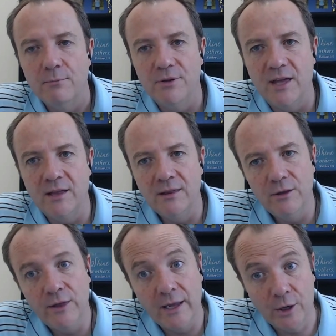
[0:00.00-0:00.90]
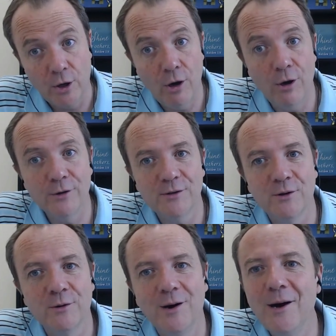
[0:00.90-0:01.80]
but then they could
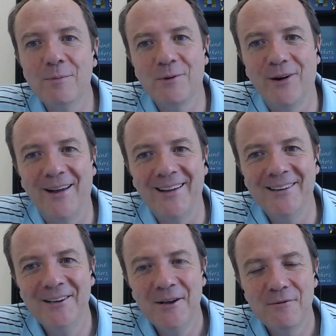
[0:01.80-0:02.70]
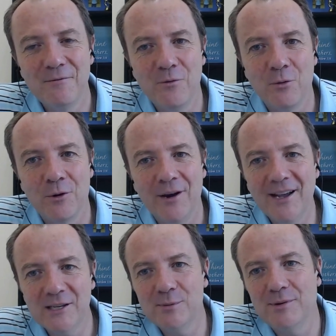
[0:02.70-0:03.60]
also upgrade for
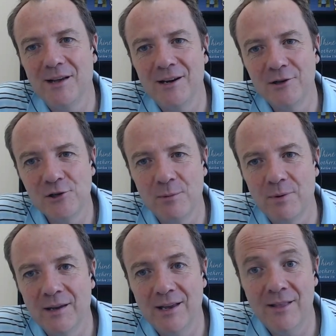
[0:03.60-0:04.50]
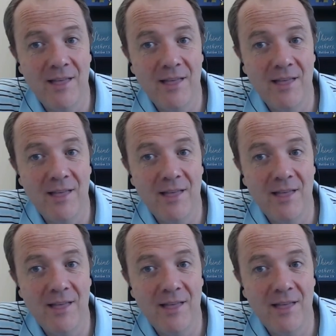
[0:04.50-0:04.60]
expedited shipping.